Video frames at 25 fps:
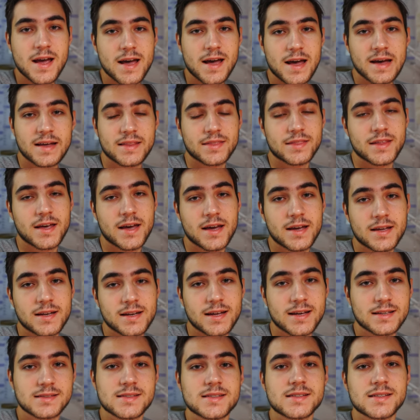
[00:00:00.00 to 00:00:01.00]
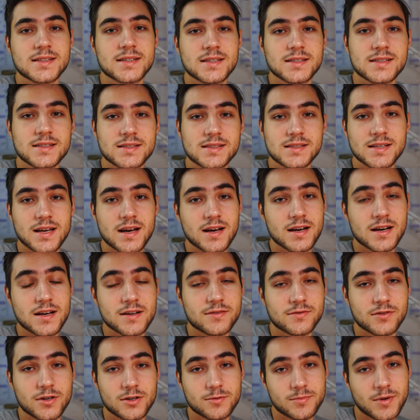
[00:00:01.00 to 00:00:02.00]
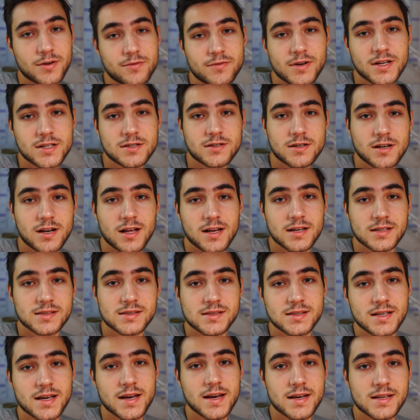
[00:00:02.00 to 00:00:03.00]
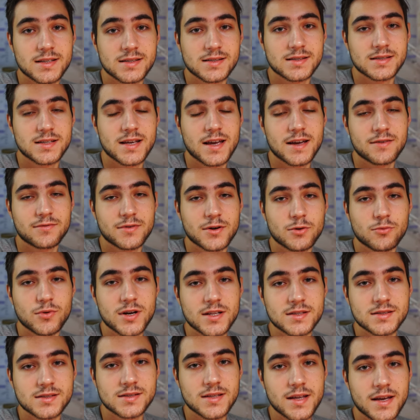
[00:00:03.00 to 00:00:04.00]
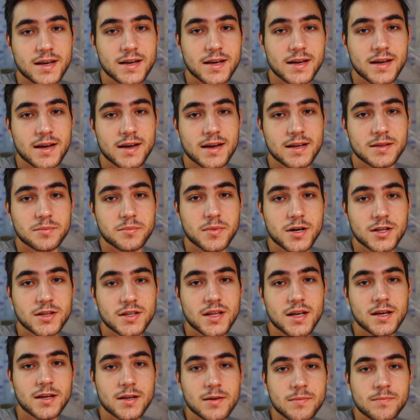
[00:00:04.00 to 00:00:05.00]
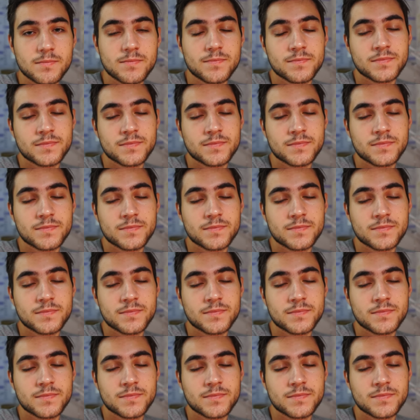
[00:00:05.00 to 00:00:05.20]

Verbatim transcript: And then at 6, I've got my French class as every Wednesday and Monday.